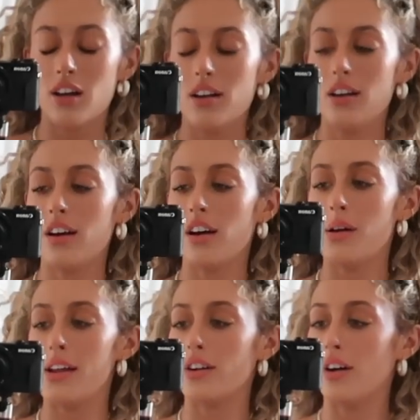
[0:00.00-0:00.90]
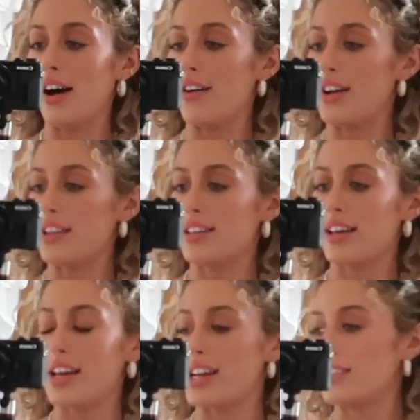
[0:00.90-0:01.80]
Oh, I don't have
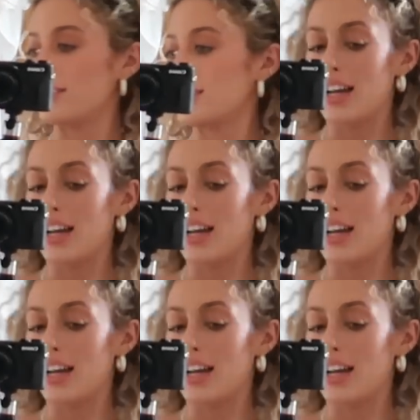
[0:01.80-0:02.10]
anything.